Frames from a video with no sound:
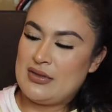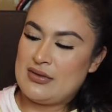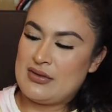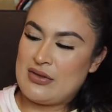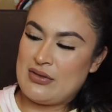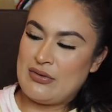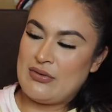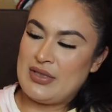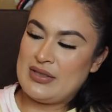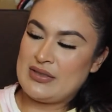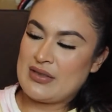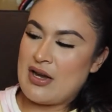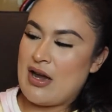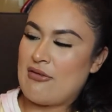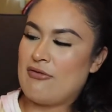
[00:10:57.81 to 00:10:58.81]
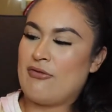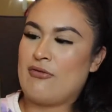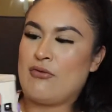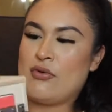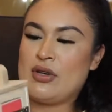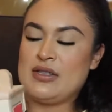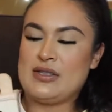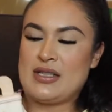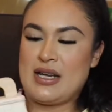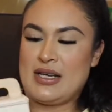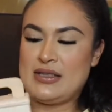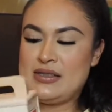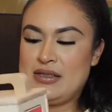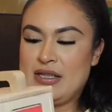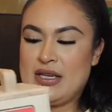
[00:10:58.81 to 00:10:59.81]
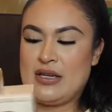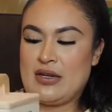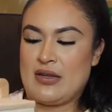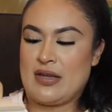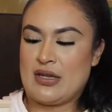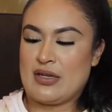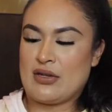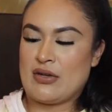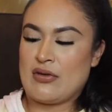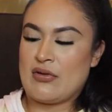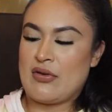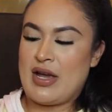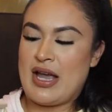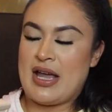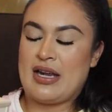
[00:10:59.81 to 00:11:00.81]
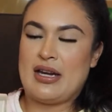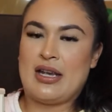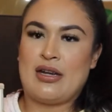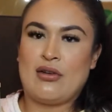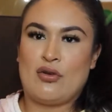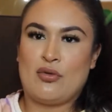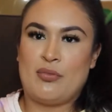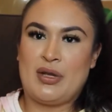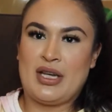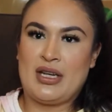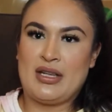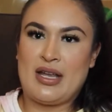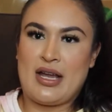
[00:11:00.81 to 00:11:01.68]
So it's got 4 sides here that you can go ahead and open.